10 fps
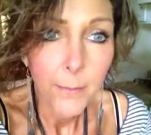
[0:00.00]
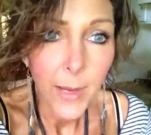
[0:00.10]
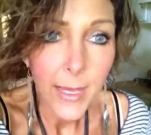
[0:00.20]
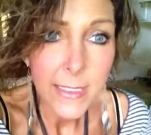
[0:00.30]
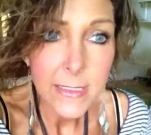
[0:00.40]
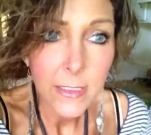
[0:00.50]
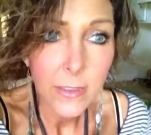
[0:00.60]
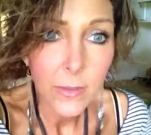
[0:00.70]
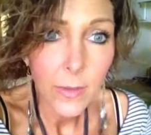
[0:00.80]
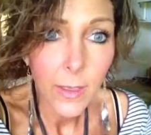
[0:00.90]
but
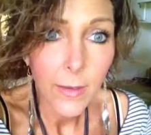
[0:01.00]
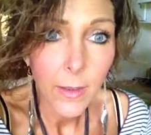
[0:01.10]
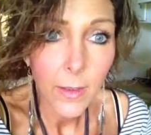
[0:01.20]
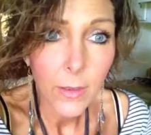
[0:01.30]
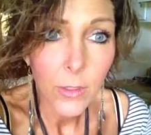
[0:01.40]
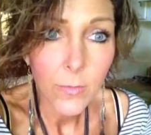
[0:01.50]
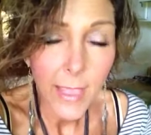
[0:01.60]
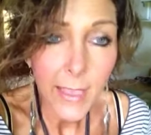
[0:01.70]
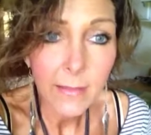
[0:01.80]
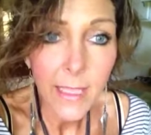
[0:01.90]
you
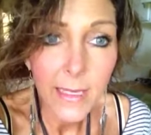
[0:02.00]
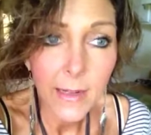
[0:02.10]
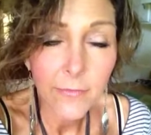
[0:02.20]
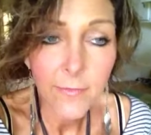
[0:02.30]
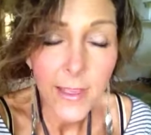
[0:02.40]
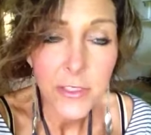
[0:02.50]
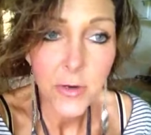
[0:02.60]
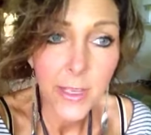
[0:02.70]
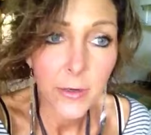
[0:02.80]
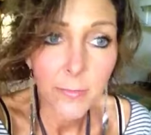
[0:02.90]
can't let it affect
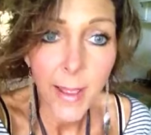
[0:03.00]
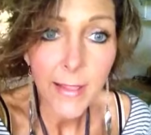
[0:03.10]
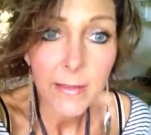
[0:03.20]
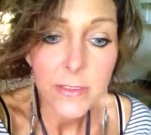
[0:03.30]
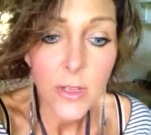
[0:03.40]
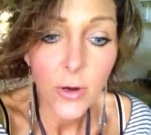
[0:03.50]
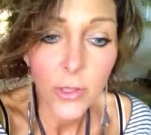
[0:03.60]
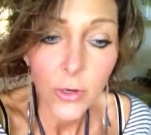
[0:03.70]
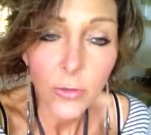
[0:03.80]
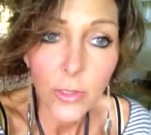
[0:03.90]
your inner balance or
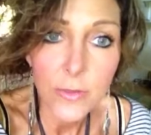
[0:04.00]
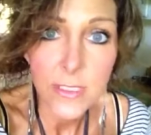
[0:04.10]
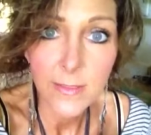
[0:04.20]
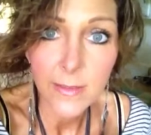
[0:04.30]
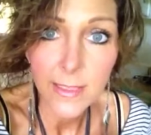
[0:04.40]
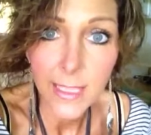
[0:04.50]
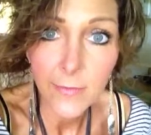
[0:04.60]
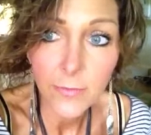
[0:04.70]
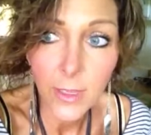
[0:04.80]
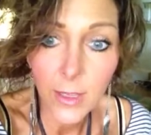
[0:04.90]
you're losing the
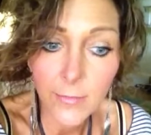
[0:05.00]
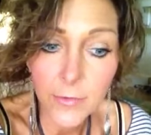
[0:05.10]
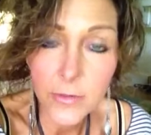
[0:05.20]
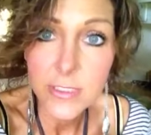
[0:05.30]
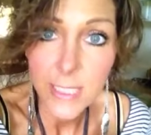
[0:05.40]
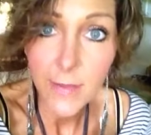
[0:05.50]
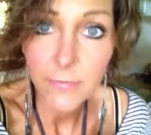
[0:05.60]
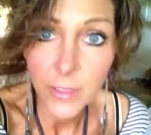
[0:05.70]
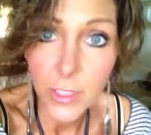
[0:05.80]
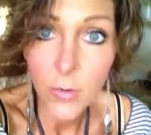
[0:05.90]
gift of
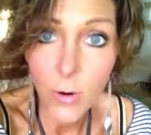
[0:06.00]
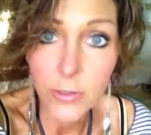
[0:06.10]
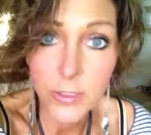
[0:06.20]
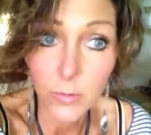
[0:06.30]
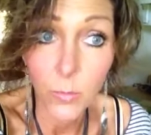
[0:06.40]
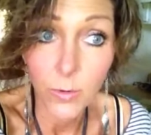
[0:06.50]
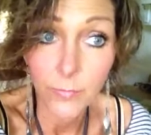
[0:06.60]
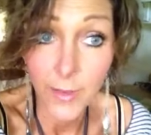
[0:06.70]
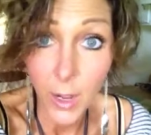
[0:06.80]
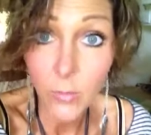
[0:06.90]
yourself that you are to the
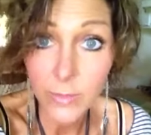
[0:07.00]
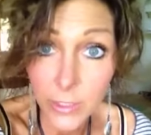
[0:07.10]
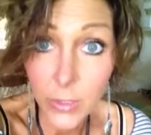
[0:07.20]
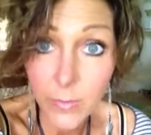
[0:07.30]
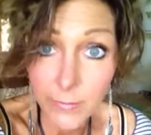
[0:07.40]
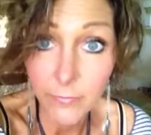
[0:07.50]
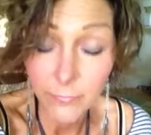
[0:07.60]
world that only you can